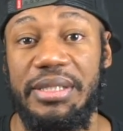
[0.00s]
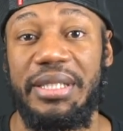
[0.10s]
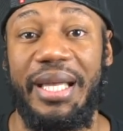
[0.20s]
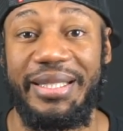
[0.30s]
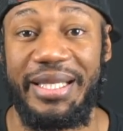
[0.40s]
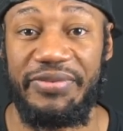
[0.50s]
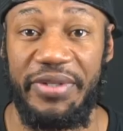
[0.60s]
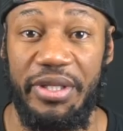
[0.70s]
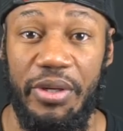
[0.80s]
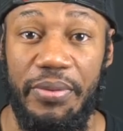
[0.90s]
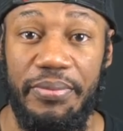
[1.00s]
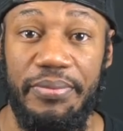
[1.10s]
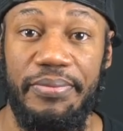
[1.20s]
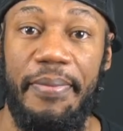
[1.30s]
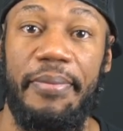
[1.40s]
See y'all in the next video.
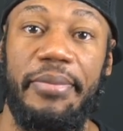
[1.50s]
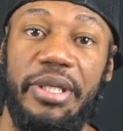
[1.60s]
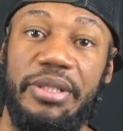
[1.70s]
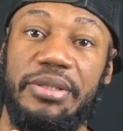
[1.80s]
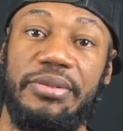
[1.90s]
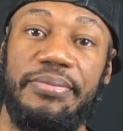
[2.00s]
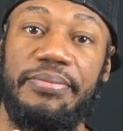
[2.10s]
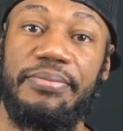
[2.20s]
Peace.